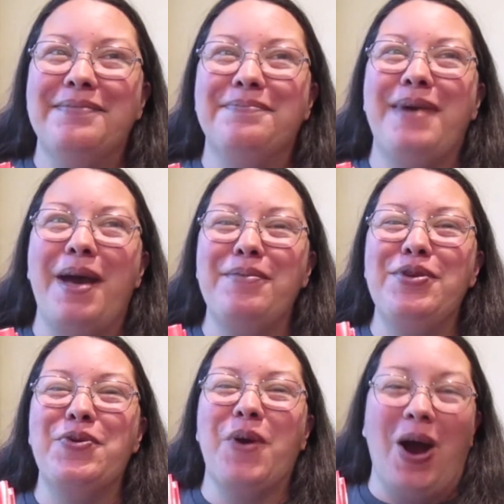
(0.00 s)

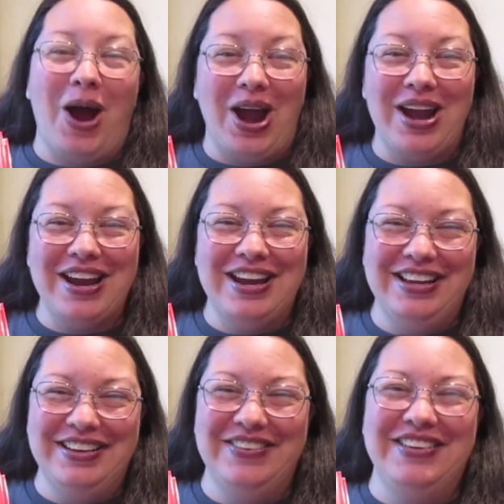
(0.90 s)
memoir,
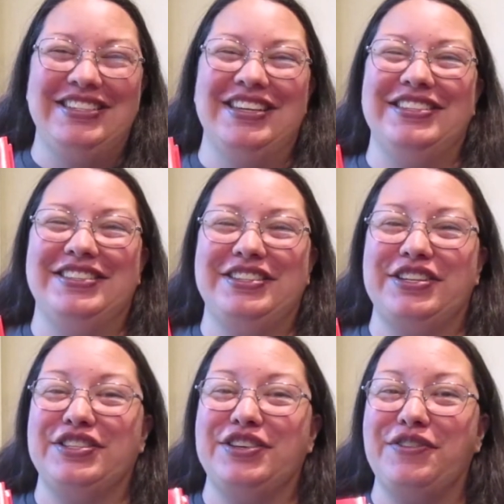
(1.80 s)
which is
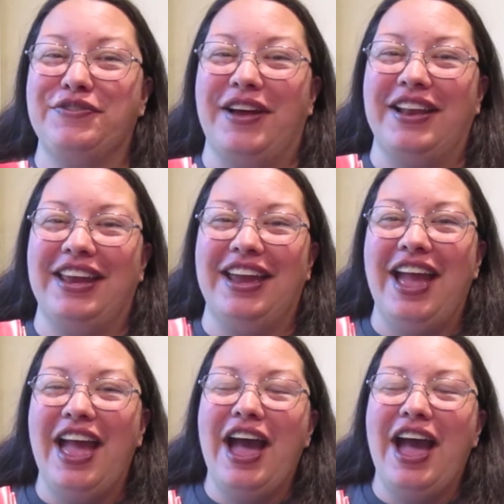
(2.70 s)
just so funny,